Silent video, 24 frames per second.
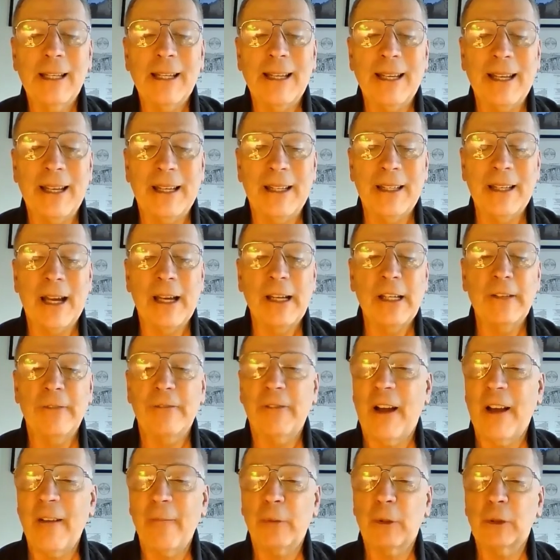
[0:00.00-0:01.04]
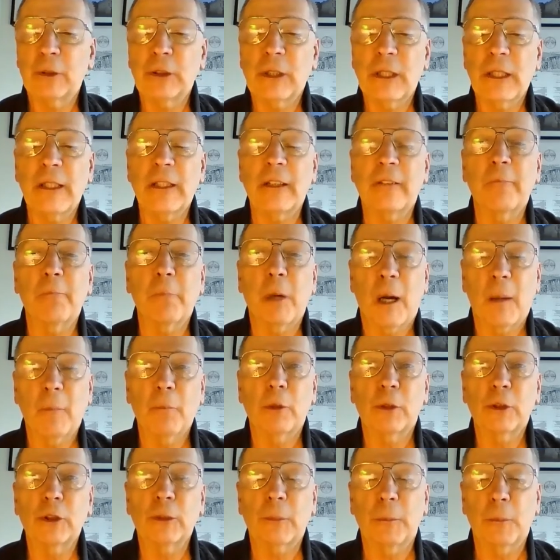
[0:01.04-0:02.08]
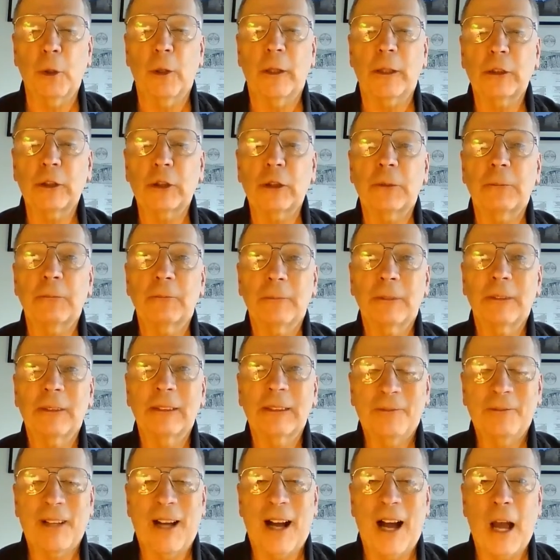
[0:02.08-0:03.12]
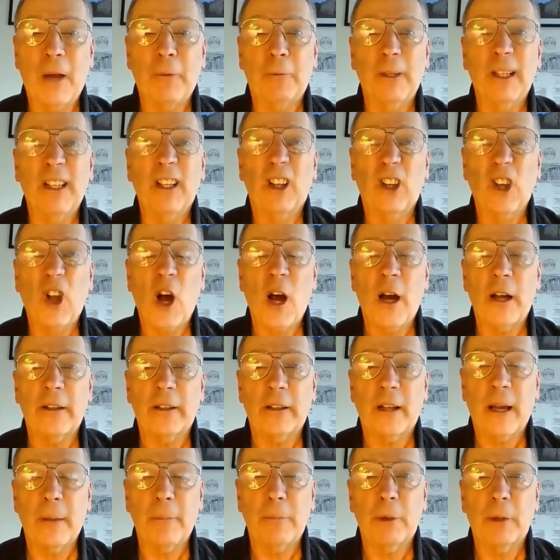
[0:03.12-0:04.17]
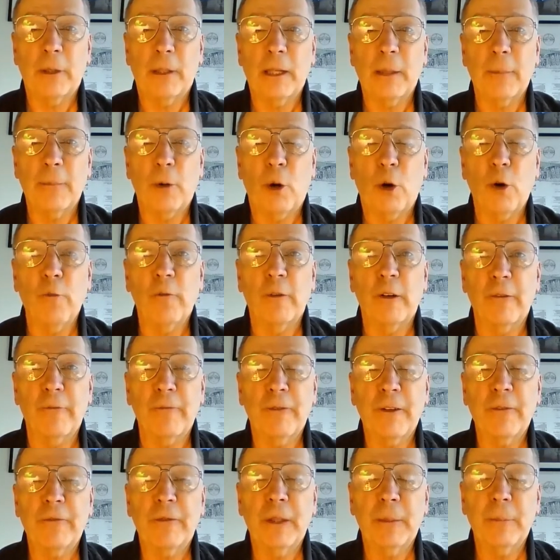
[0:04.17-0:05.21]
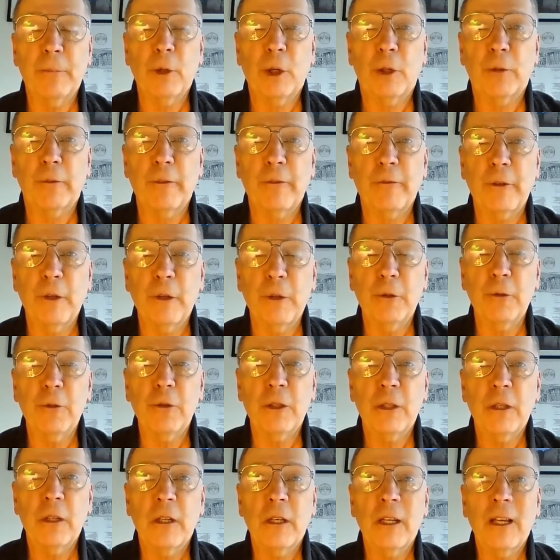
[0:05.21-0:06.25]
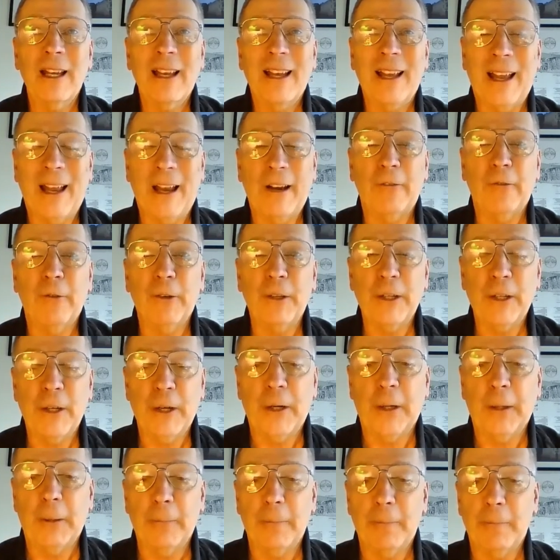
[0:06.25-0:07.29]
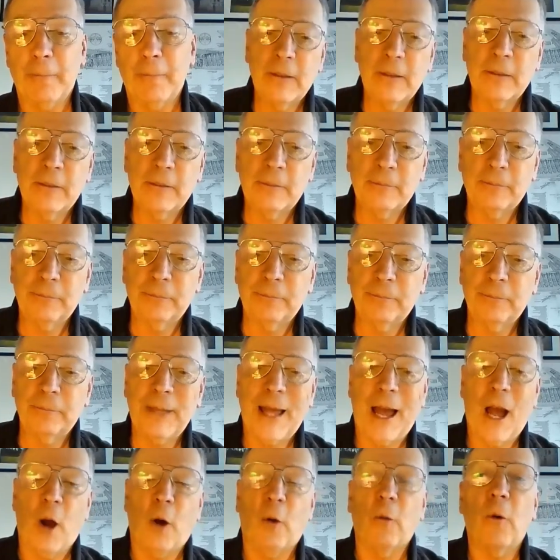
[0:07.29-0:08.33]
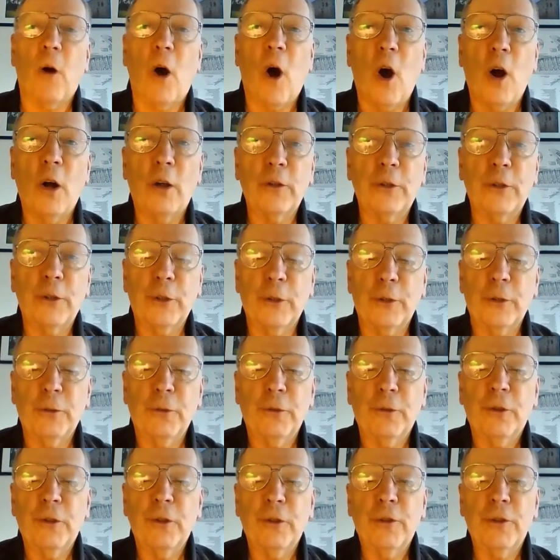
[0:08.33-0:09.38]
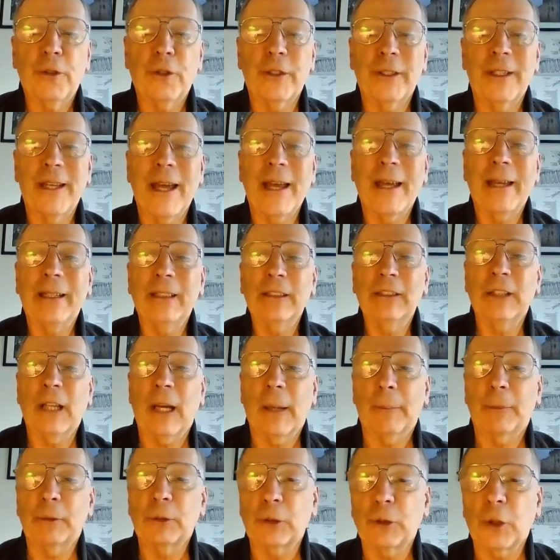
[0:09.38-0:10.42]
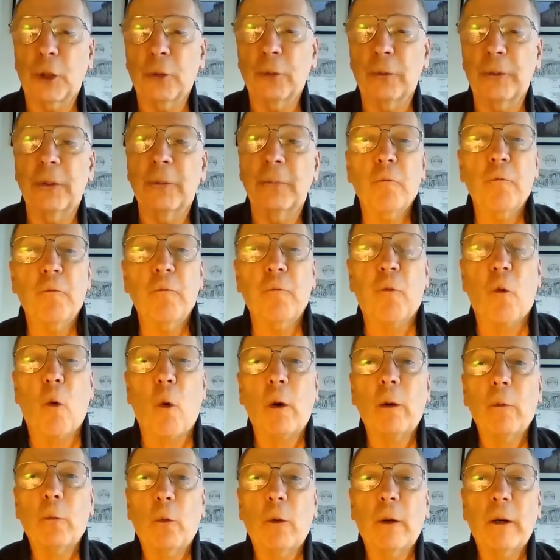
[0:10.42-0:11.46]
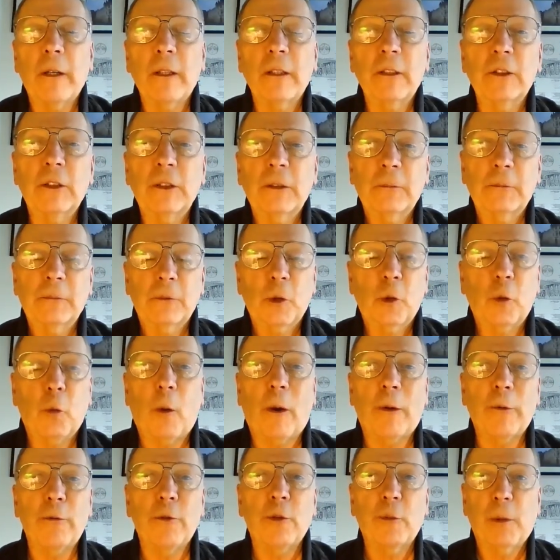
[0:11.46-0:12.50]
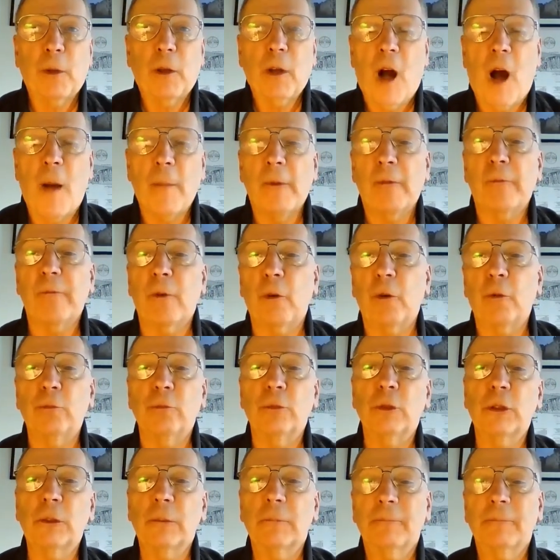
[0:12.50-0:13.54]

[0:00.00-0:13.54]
in 95% of published books. I read a lot. I put up over 50 book reviews every year. Now, on to today's episode. 4 words, quadruple homophones,